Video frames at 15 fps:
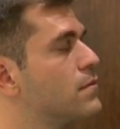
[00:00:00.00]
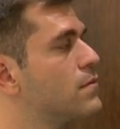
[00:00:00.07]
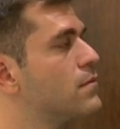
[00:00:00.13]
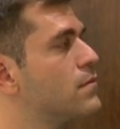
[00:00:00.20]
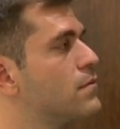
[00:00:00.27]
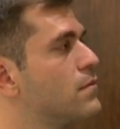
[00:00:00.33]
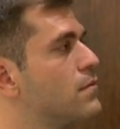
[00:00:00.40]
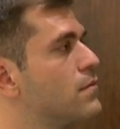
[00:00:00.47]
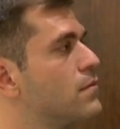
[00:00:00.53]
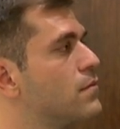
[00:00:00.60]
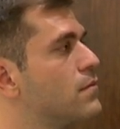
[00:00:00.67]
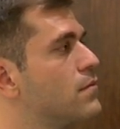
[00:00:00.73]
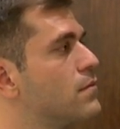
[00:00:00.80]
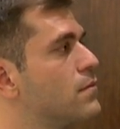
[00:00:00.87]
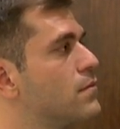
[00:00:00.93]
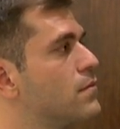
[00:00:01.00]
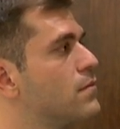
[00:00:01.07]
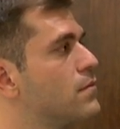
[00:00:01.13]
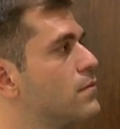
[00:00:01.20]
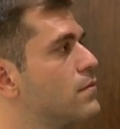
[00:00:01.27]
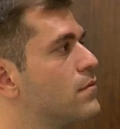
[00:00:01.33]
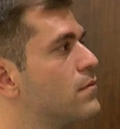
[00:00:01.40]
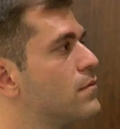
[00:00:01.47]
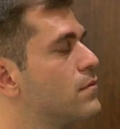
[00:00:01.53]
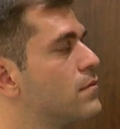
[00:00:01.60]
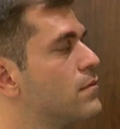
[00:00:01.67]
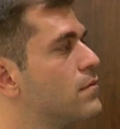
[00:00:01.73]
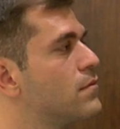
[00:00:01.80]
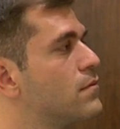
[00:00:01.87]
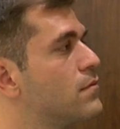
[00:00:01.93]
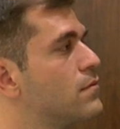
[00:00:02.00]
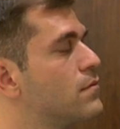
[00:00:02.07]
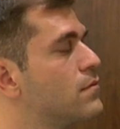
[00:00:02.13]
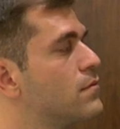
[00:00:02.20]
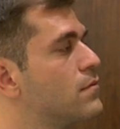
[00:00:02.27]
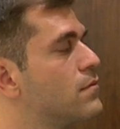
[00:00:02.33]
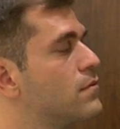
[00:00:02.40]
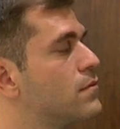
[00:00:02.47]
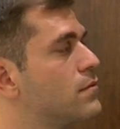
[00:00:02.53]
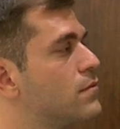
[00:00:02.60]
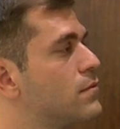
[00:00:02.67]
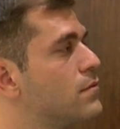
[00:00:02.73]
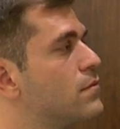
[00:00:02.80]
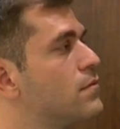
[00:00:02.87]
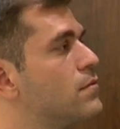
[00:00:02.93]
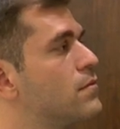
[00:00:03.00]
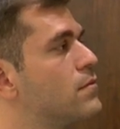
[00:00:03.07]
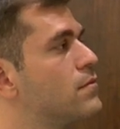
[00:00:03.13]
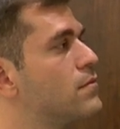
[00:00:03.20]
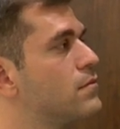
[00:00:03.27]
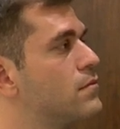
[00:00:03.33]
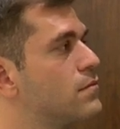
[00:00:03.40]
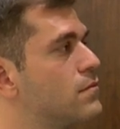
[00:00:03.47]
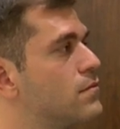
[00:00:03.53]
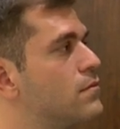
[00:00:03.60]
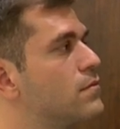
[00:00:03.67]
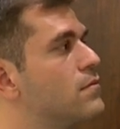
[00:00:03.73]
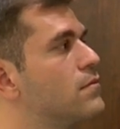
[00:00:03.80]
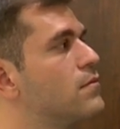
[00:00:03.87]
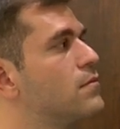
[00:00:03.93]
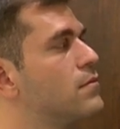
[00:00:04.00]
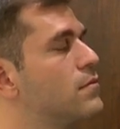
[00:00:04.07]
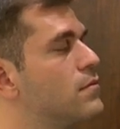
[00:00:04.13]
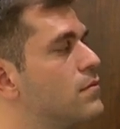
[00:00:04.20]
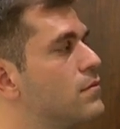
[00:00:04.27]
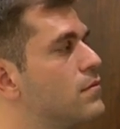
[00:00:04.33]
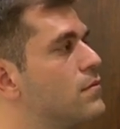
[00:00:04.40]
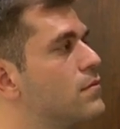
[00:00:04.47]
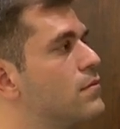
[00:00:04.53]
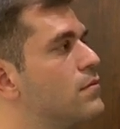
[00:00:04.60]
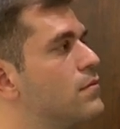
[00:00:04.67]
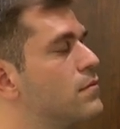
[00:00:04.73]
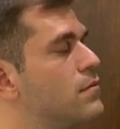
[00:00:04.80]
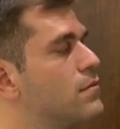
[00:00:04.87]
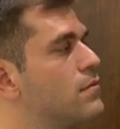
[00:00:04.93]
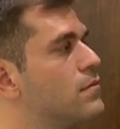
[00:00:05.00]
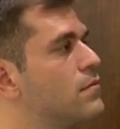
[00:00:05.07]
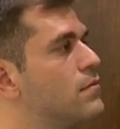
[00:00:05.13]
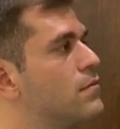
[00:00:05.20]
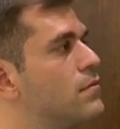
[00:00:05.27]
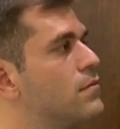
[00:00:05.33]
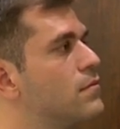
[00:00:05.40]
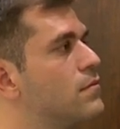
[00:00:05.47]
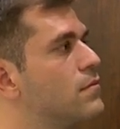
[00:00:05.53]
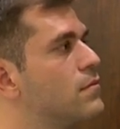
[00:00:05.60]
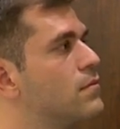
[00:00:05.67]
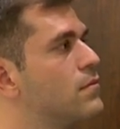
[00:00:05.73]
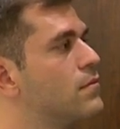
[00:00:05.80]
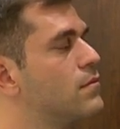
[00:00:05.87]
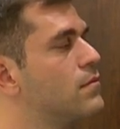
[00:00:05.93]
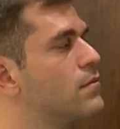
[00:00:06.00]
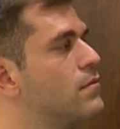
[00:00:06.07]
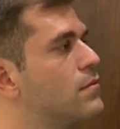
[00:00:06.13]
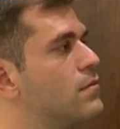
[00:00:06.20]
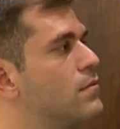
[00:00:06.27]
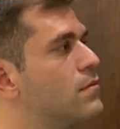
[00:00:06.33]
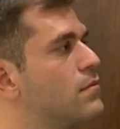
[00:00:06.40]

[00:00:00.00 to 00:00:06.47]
(not speaking)